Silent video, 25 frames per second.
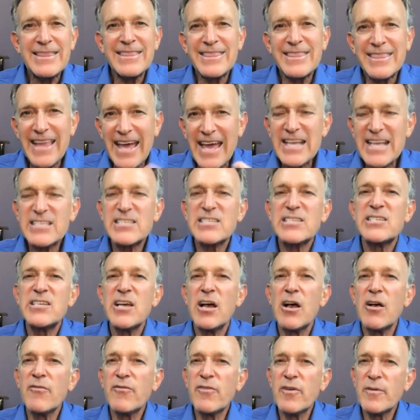less
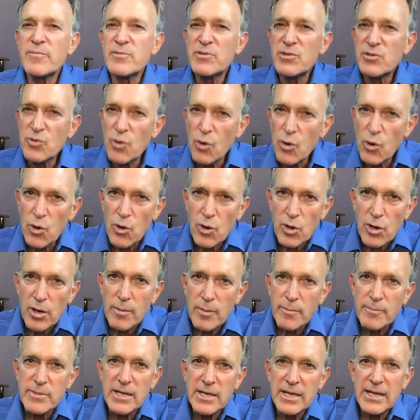self
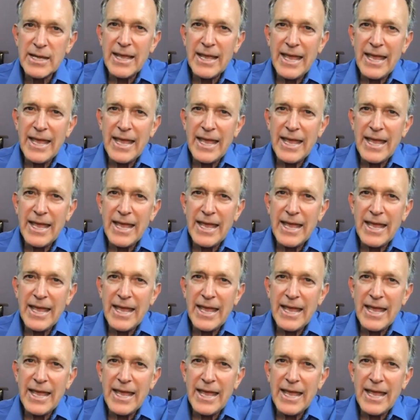absorbed